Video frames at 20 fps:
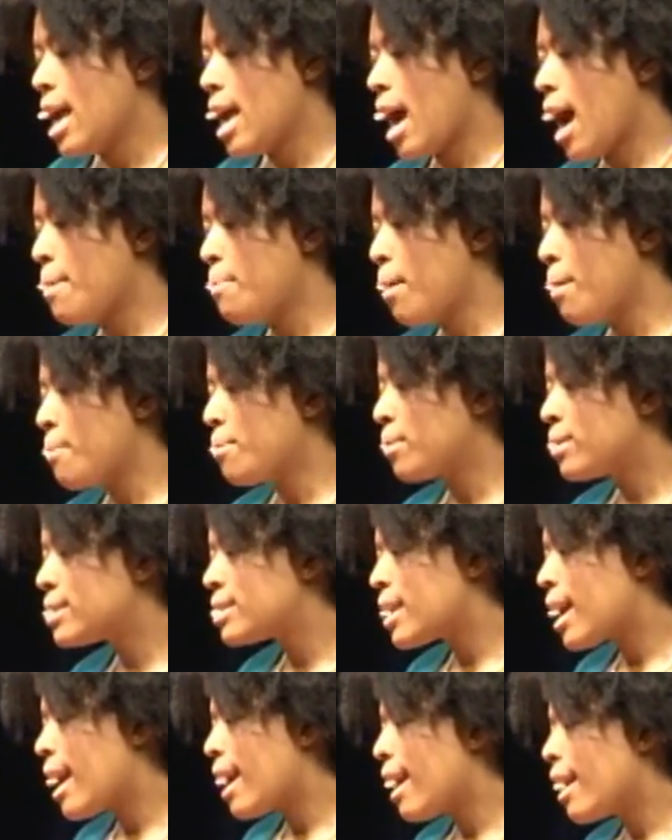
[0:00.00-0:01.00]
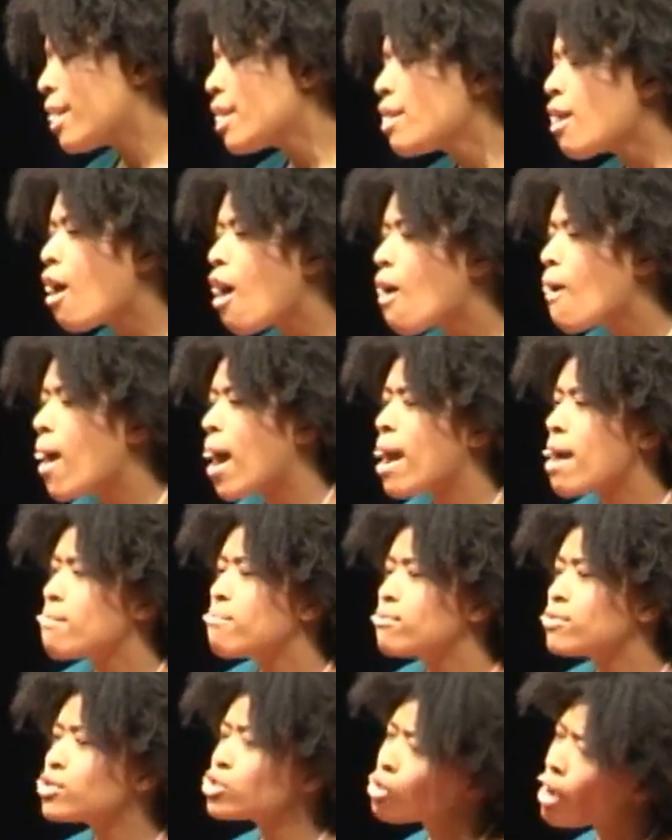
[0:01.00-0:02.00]
I probably would say, you know,
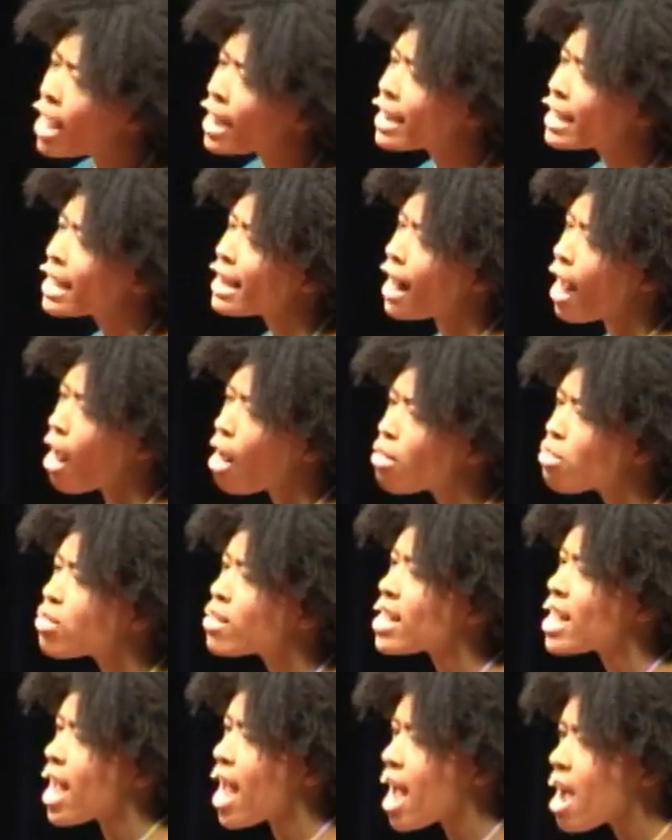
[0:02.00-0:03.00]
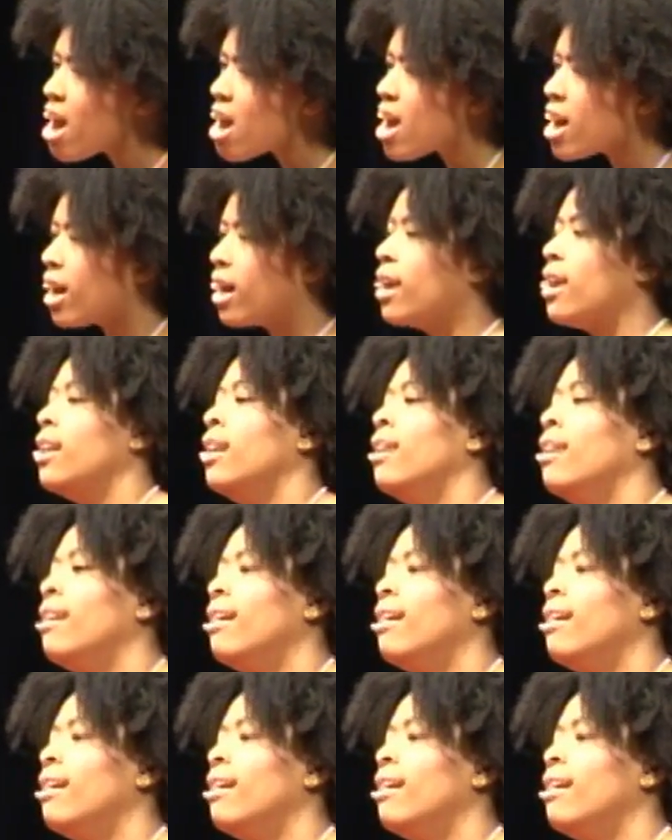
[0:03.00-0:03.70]
I'm trying to get healthy hair.